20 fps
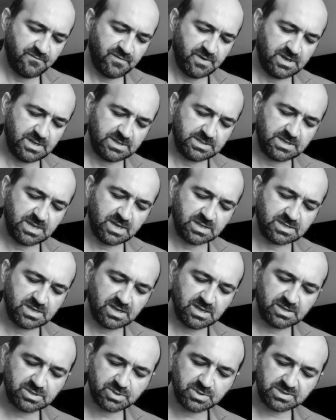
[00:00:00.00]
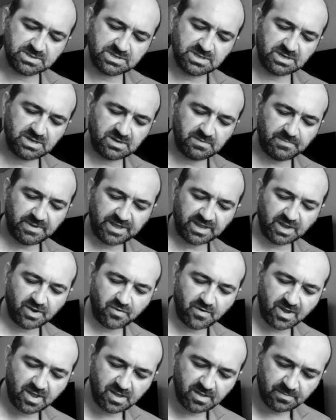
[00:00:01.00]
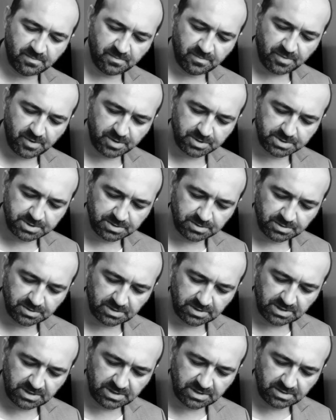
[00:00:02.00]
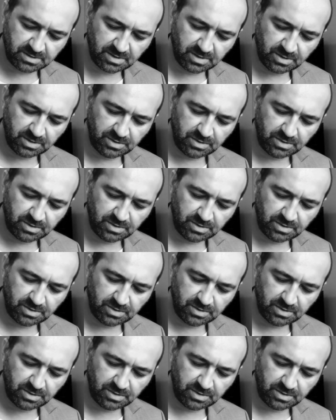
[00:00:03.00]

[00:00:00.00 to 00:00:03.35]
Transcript: Félix Guattari, translated by Graham Burchell and